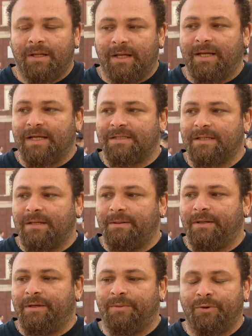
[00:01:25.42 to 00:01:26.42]
It gets a
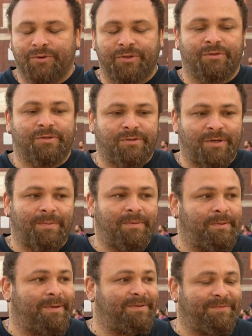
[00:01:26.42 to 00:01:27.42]
little emotional to drop
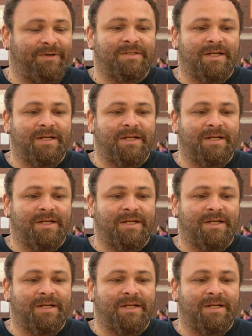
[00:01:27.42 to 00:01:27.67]
them off the first